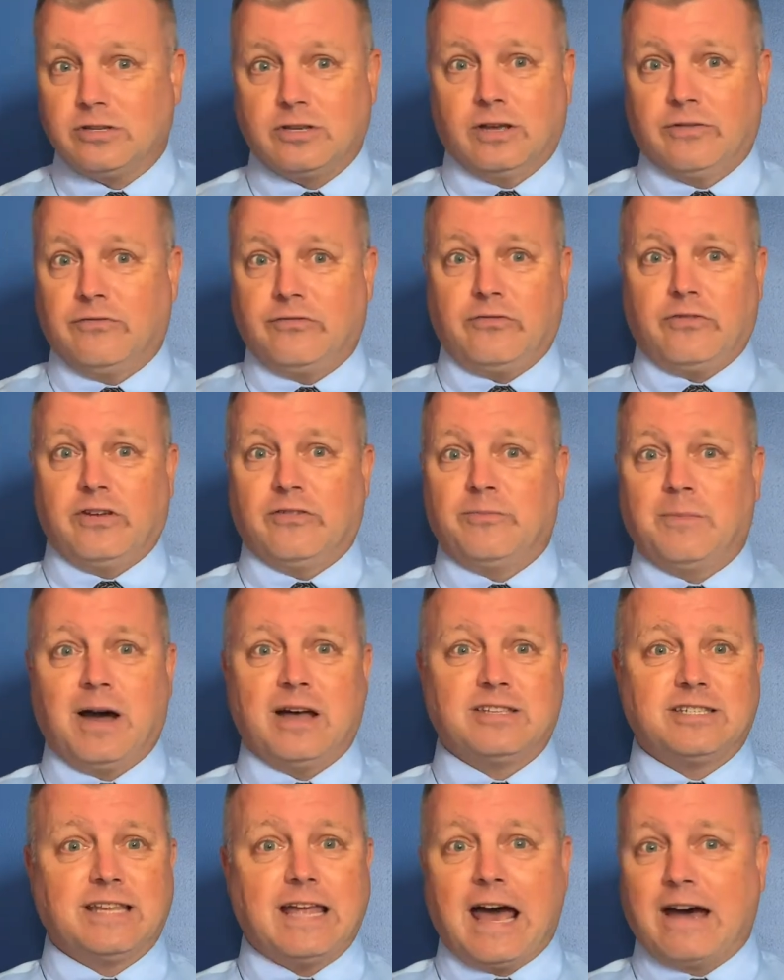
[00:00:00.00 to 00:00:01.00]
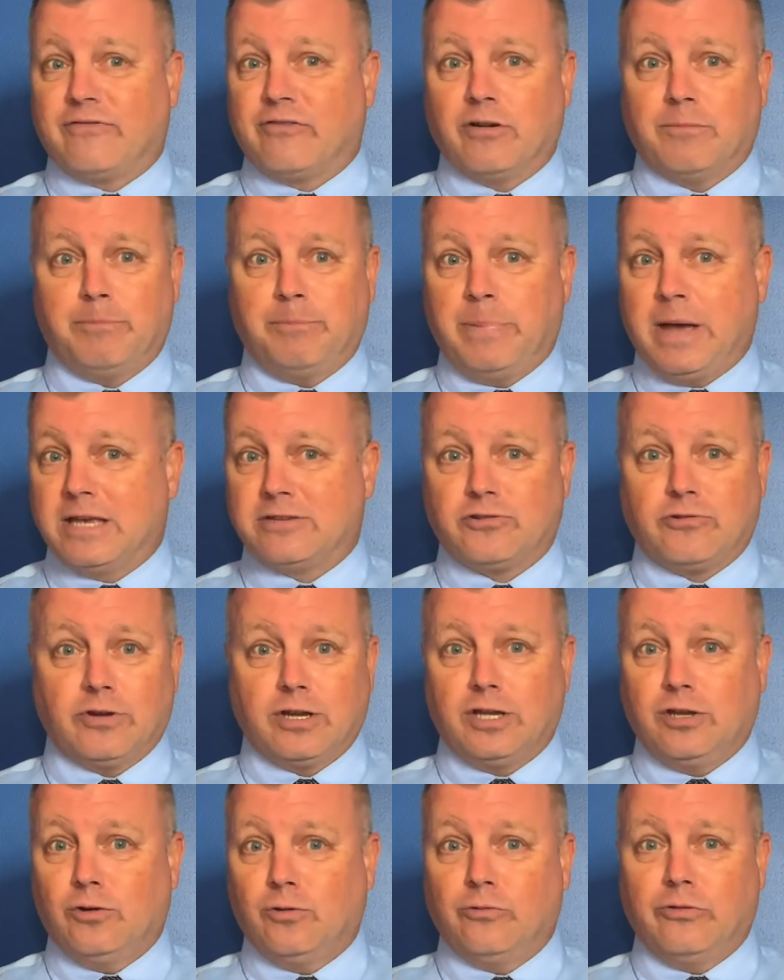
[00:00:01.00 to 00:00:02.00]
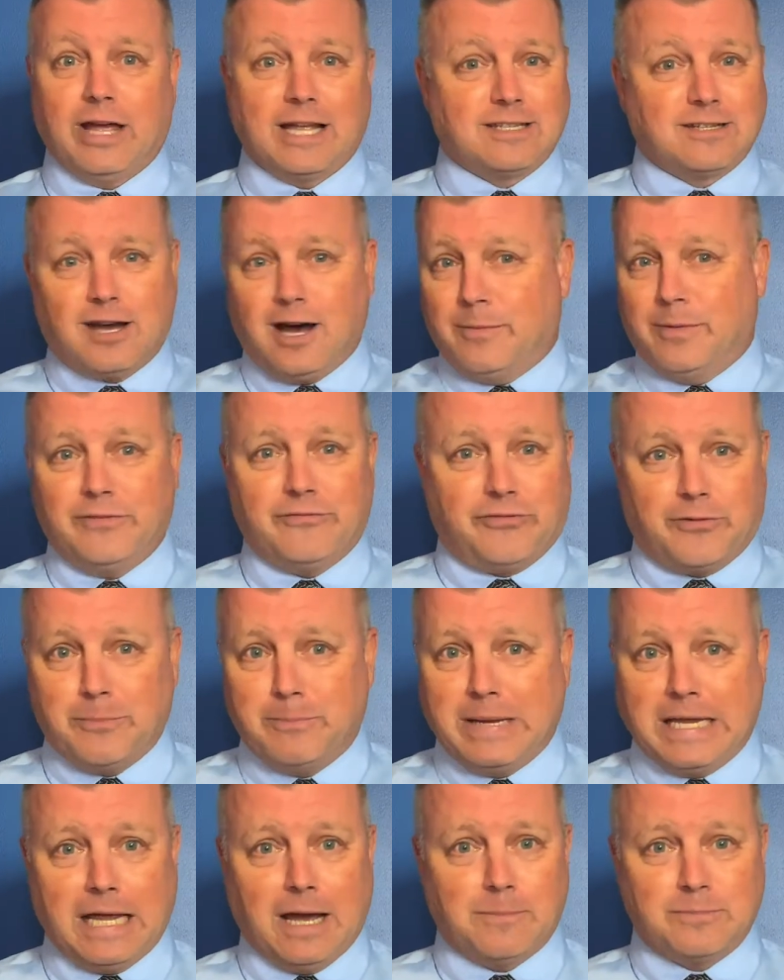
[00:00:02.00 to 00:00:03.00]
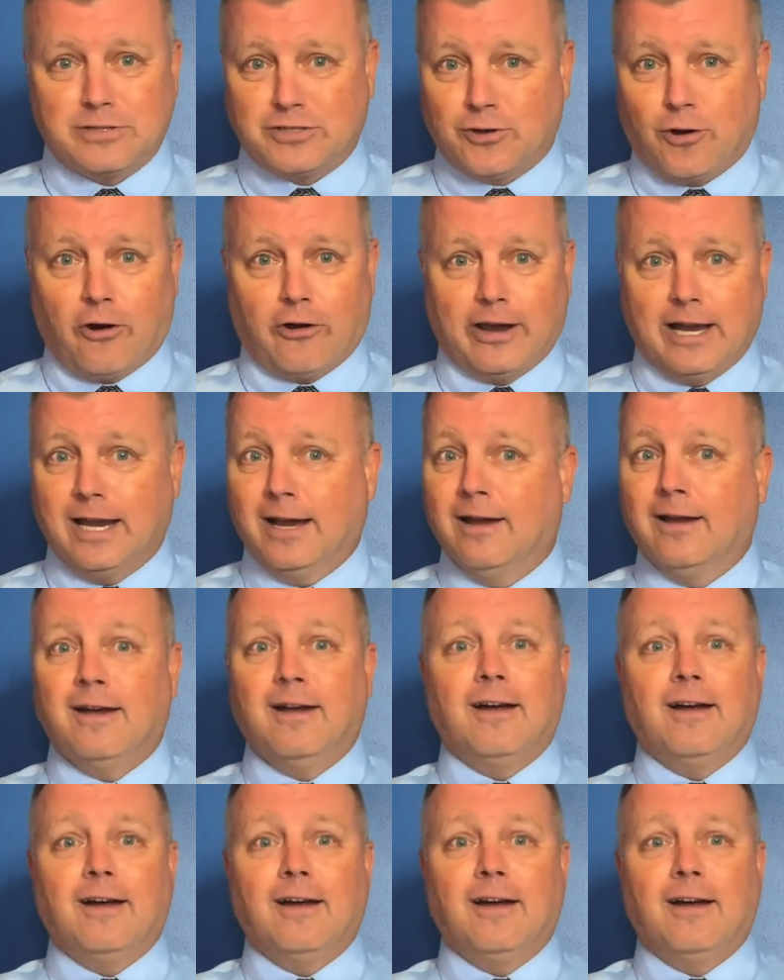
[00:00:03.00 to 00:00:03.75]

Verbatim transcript: If if my staff are pestering you, that's coming from me. I'm sorry.